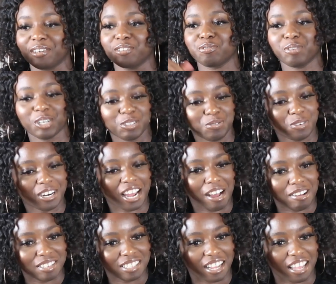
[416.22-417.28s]
so 2020,
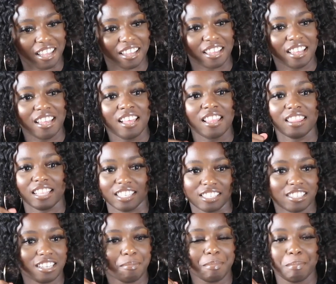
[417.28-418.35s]
I was like, this
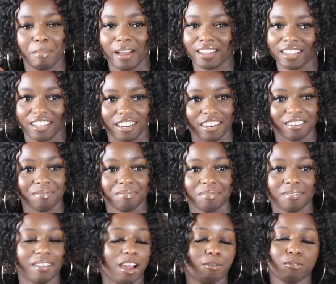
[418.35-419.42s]
is gonna be my year.
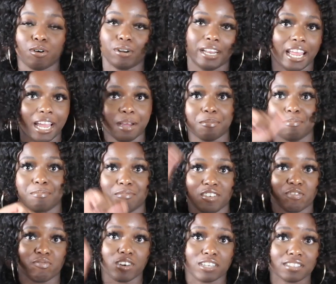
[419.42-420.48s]
I wrote down,
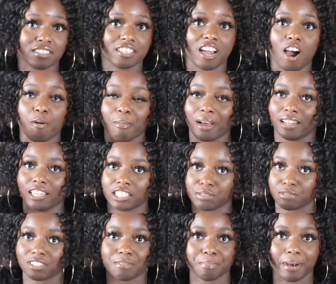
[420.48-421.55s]
the first thing on my list was